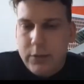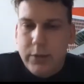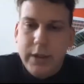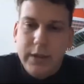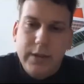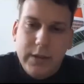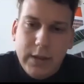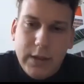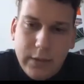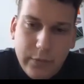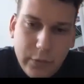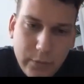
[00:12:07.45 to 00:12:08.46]
you can
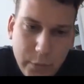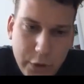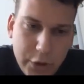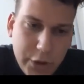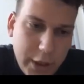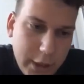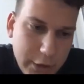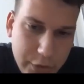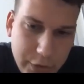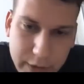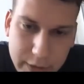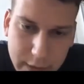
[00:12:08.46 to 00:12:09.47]
see from which
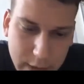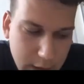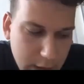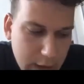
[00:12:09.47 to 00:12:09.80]
countries